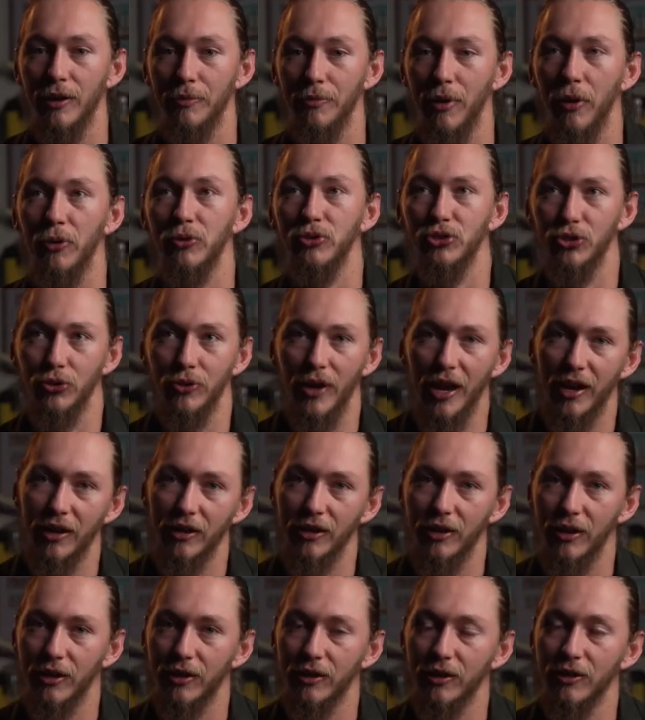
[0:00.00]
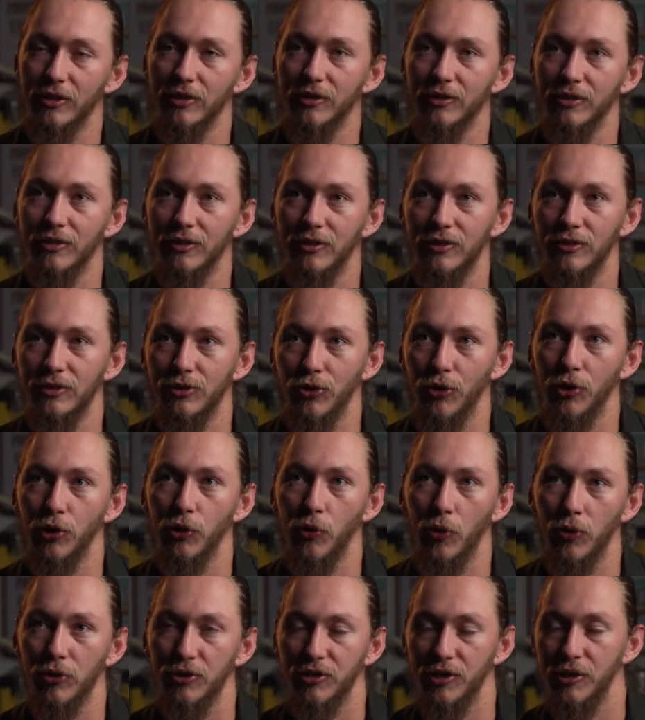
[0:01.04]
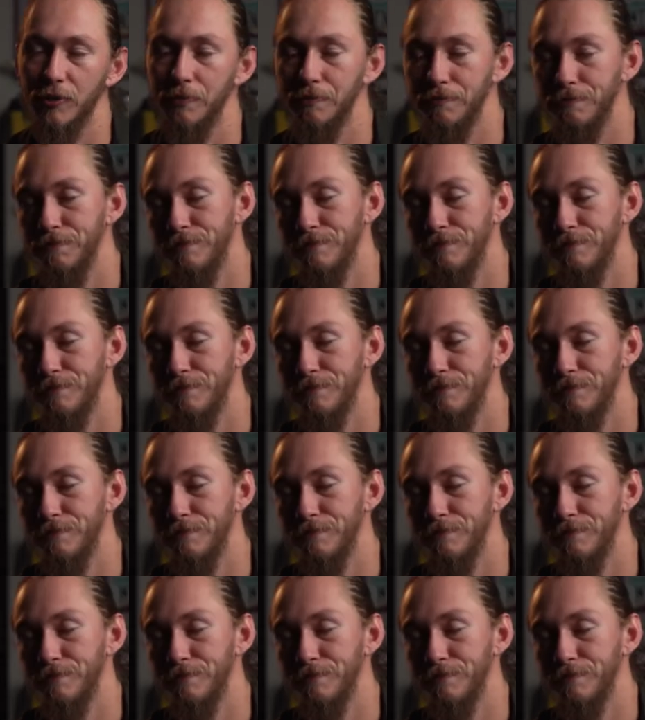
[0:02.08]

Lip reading: post-shoot editing during quarantine.